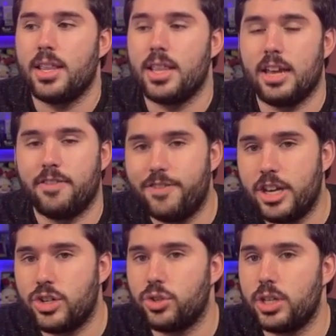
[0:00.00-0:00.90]
they
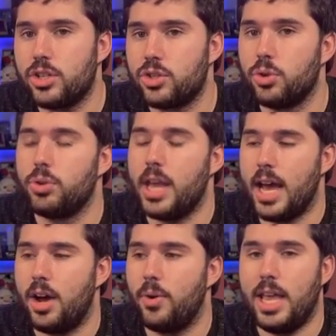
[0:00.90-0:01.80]
officially sold
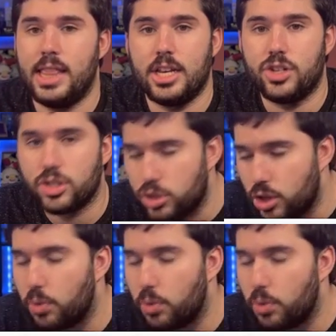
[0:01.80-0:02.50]
out and they just